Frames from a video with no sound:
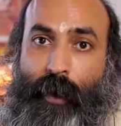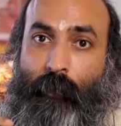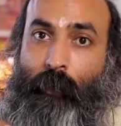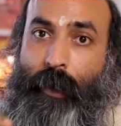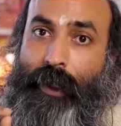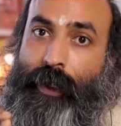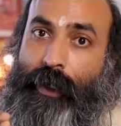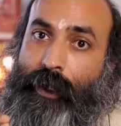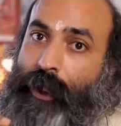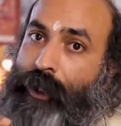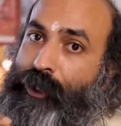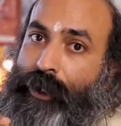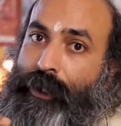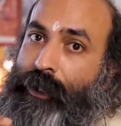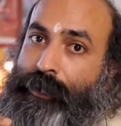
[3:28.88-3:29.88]
But then
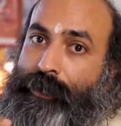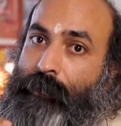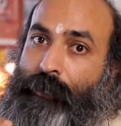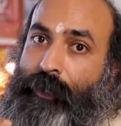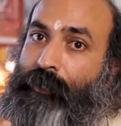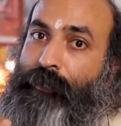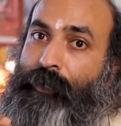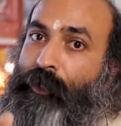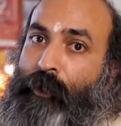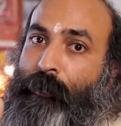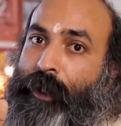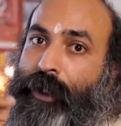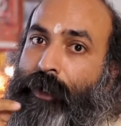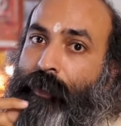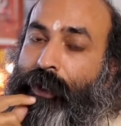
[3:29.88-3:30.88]
nature did something
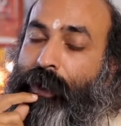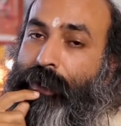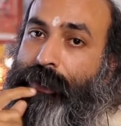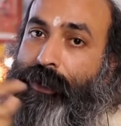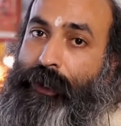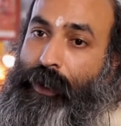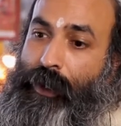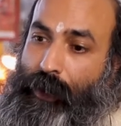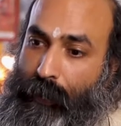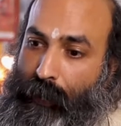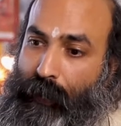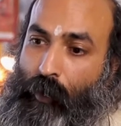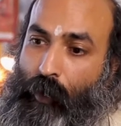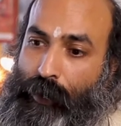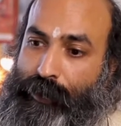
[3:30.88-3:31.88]
phenomenal with us in
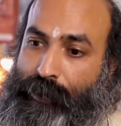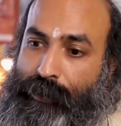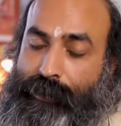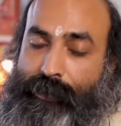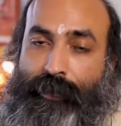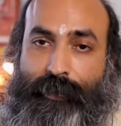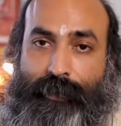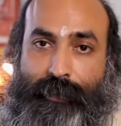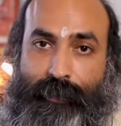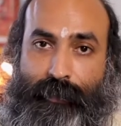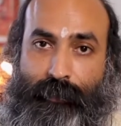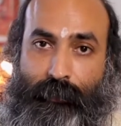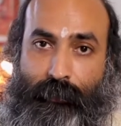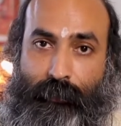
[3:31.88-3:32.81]
our consciousness.